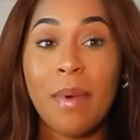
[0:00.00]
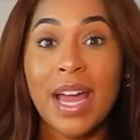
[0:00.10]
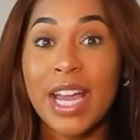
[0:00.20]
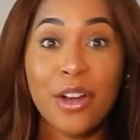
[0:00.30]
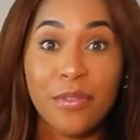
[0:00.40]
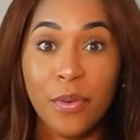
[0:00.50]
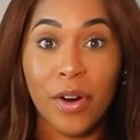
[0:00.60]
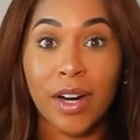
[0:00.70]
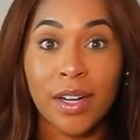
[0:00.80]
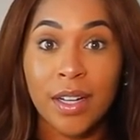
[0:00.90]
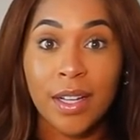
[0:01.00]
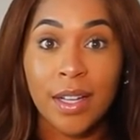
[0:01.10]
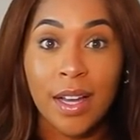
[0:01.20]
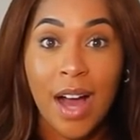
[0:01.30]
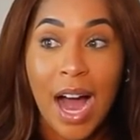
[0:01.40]
I here for?
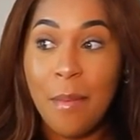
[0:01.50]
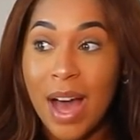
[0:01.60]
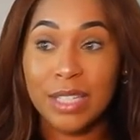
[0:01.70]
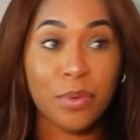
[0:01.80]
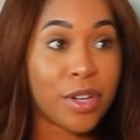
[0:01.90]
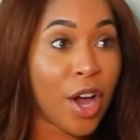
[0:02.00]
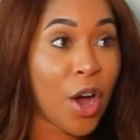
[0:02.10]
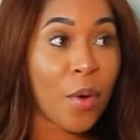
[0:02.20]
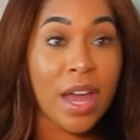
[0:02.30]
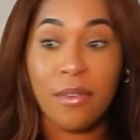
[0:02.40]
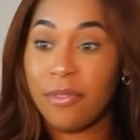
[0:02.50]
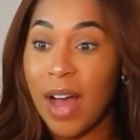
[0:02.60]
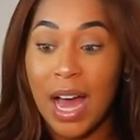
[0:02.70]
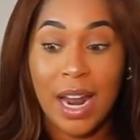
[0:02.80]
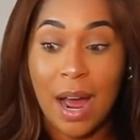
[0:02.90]
I might as well go and
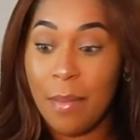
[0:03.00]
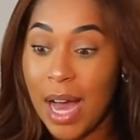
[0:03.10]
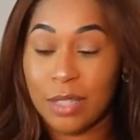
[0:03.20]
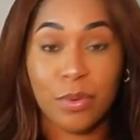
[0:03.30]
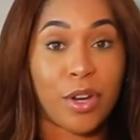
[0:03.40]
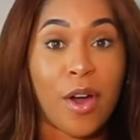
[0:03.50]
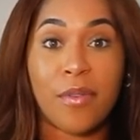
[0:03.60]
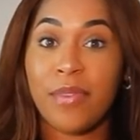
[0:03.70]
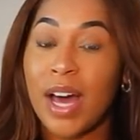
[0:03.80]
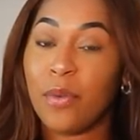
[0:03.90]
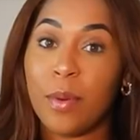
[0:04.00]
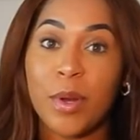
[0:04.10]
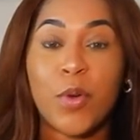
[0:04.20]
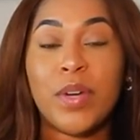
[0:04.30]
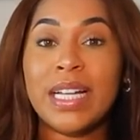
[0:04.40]
find a
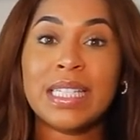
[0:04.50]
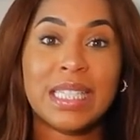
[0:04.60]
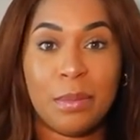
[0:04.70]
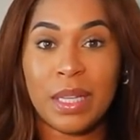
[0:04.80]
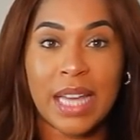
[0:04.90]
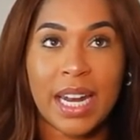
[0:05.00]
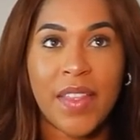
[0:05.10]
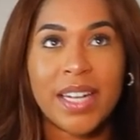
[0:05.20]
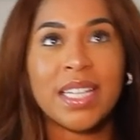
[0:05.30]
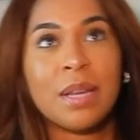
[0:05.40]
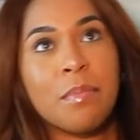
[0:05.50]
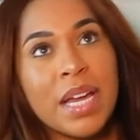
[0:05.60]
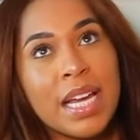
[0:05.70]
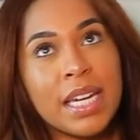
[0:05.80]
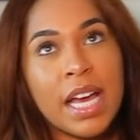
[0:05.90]
woman who needs to be led. And that doesn't
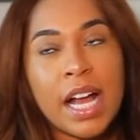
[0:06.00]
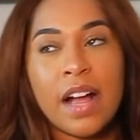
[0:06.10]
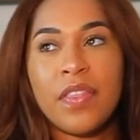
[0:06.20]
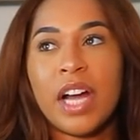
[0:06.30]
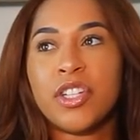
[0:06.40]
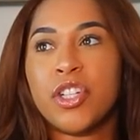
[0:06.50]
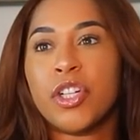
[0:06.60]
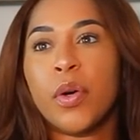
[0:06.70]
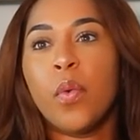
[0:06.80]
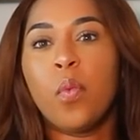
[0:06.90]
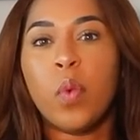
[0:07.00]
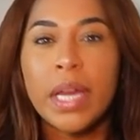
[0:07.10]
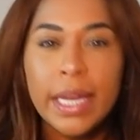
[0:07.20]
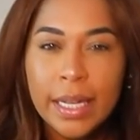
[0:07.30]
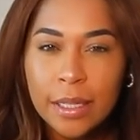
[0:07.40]
mean that you're
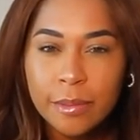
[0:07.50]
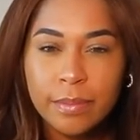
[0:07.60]
weak.